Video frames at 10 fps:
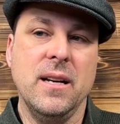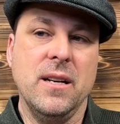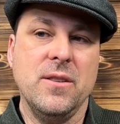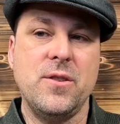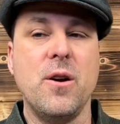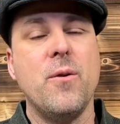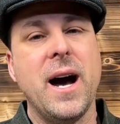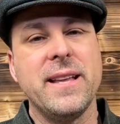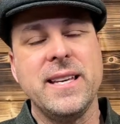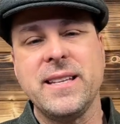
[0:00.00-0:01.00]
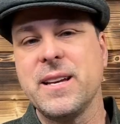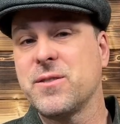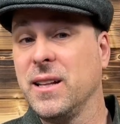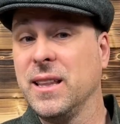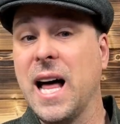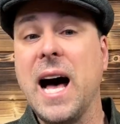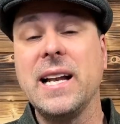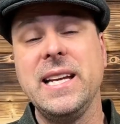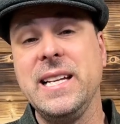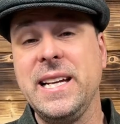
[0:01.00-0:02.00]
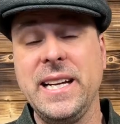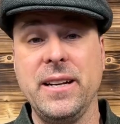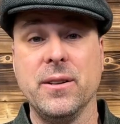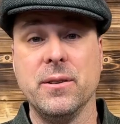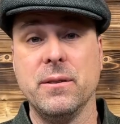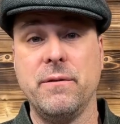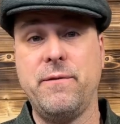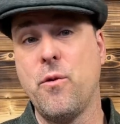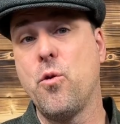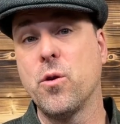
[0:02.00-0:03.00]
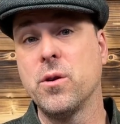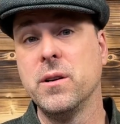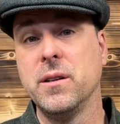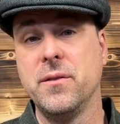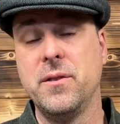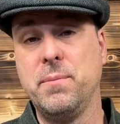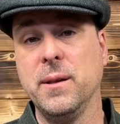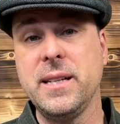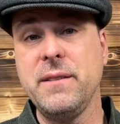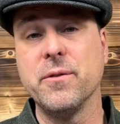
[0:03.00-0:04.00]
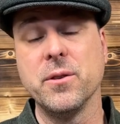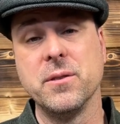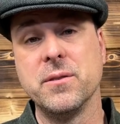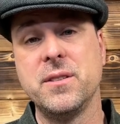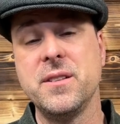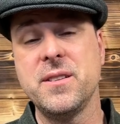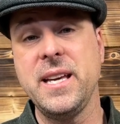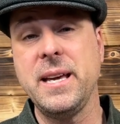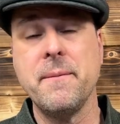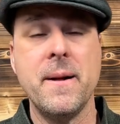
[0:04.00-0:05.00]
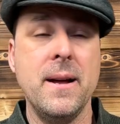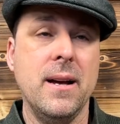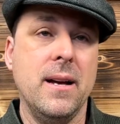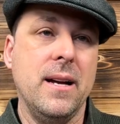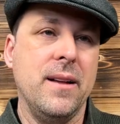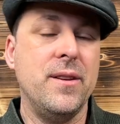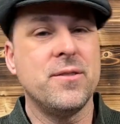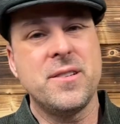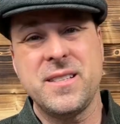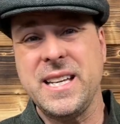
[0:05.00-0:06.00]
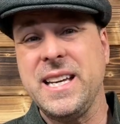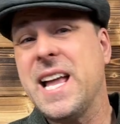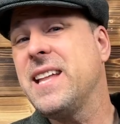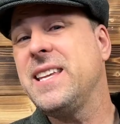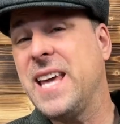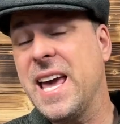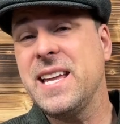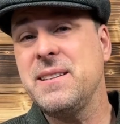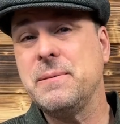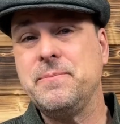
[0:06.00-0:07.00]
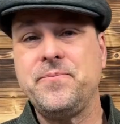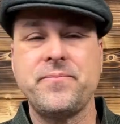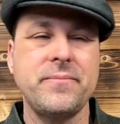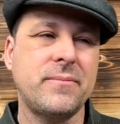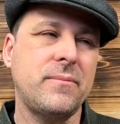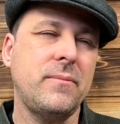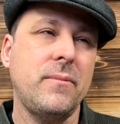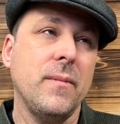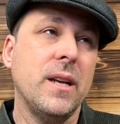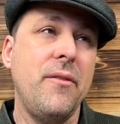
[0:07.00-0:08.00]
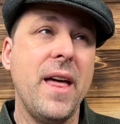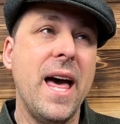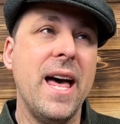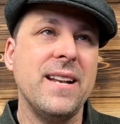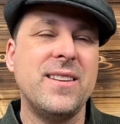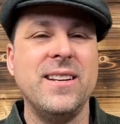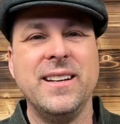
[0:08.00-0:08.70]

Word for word: So I think there's a lot in here for the believer to see. There's a scene at the end that